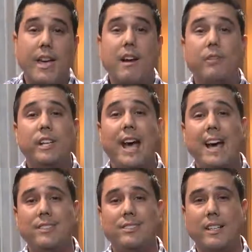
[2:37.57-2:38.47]
Every
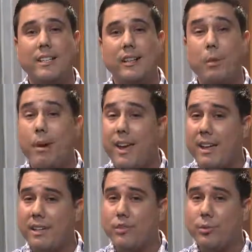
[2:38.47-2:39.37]
asset a
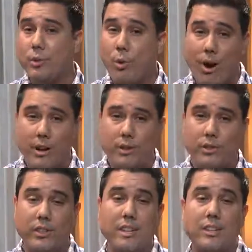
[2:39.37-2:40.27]
page
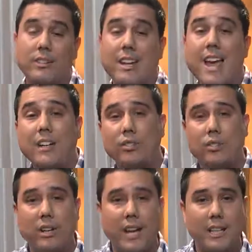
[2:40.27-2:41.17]
requires is an
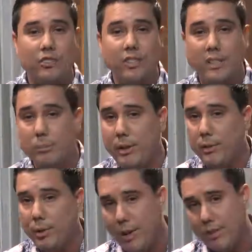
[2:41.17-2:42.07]
extra HTTP
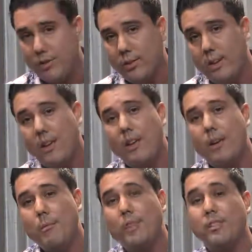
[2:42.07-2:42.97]
request,
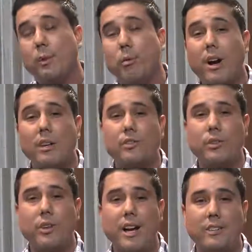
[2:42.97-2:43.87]
because the
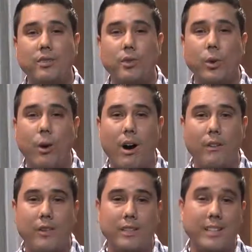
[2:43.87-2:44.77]
browser has to go
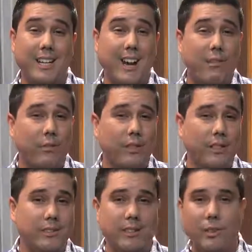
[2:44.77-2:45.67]
off and get
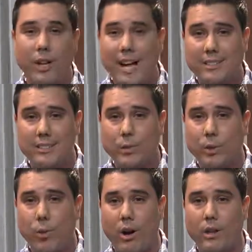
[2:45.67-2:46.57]
every single asset
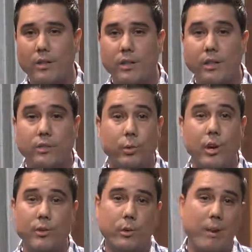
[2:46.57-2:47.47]
required to
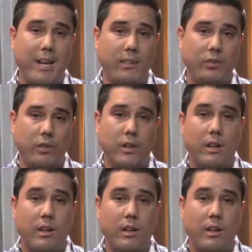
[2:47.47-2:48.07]
render a page.